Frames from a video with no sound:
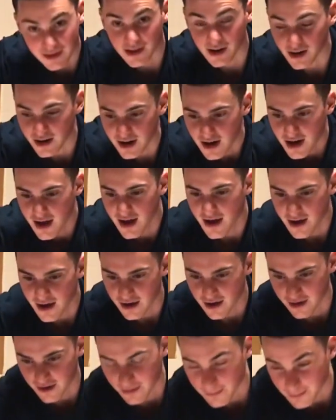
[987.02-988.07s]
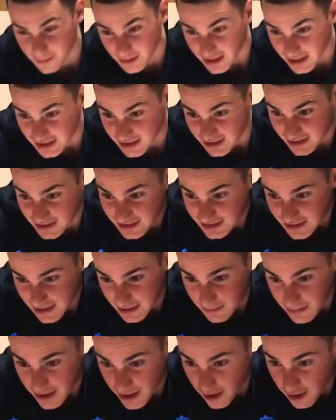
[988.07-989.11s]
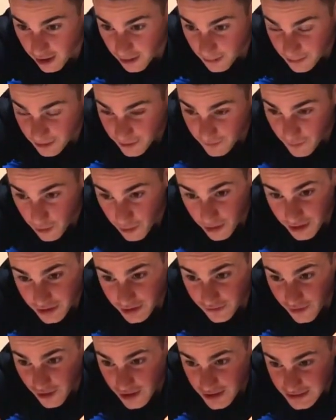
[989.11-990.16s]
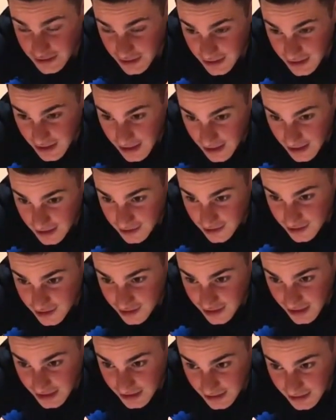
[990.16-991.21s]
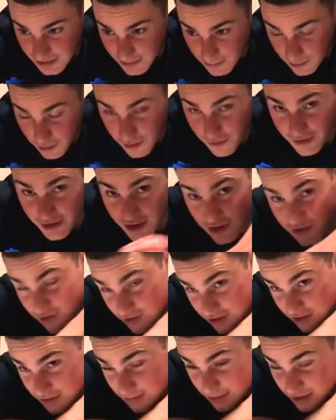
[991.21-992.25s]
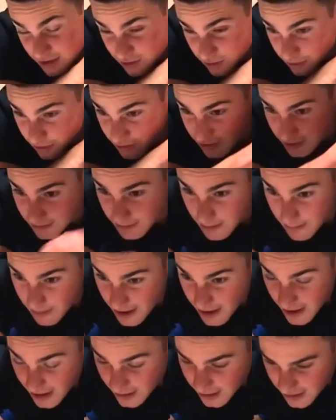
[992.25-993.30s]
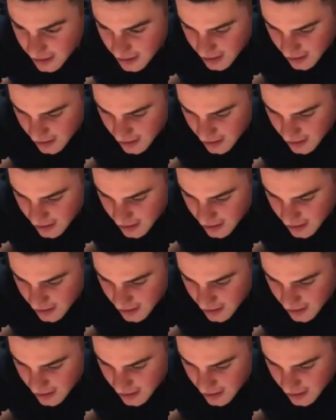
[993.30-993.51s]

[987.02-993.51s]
there. But I like to extend my arms forward as far as I can, just kind of get more of like a stretch in my shoulders and my back.